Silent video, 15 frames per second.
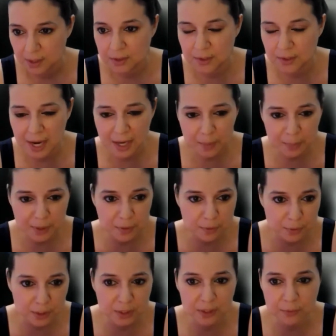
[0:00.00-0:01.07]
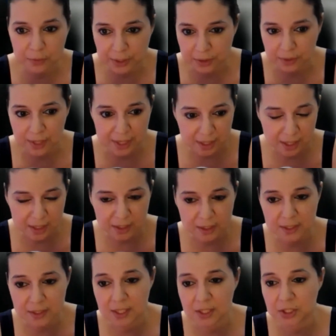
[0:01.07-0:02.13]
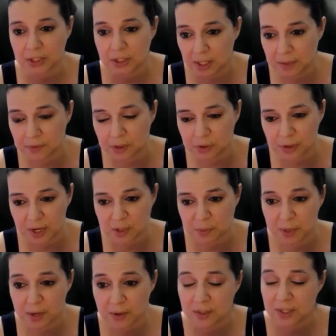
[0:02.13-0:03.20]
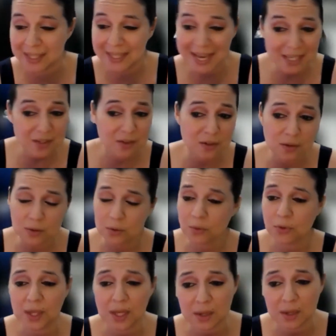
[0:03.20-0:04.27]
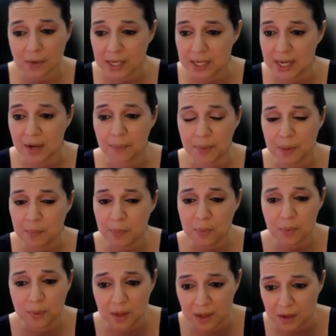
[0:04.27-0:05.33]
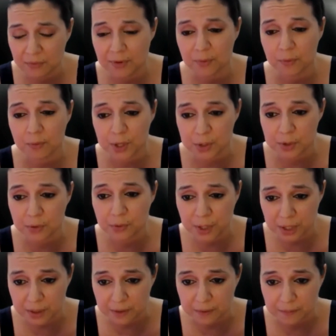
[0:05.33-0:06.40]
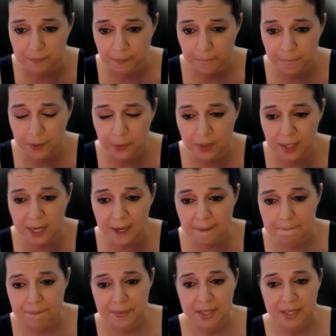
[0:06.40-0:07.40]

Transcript: You got to be really real. Like Colleen says, she loves the transparency. That is the new thing right now. People love it when you're real, okay?